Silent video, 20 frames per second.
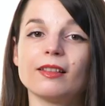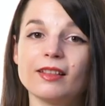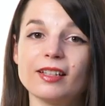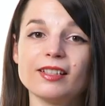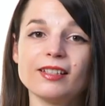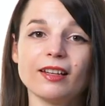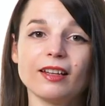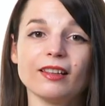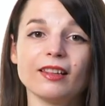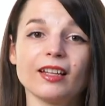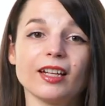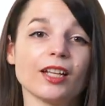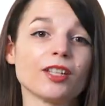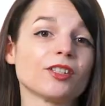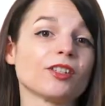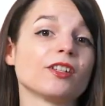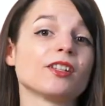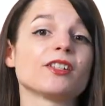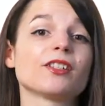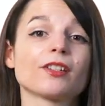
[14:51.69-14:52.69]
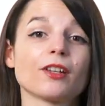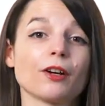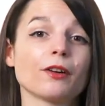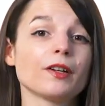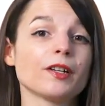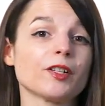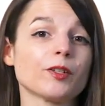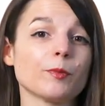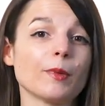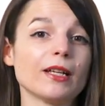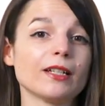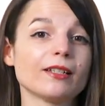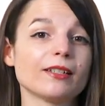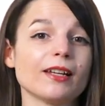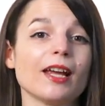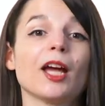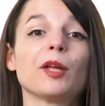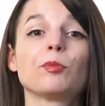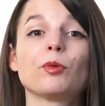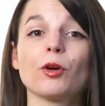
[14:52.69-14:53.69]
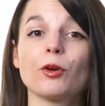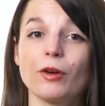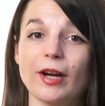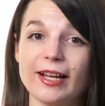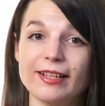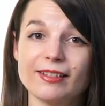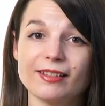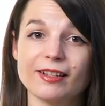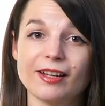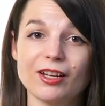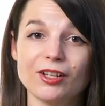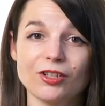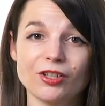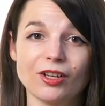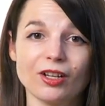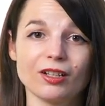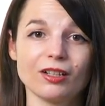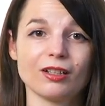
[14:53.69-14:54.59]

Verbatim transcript: This can lead to discouragement and procrastination.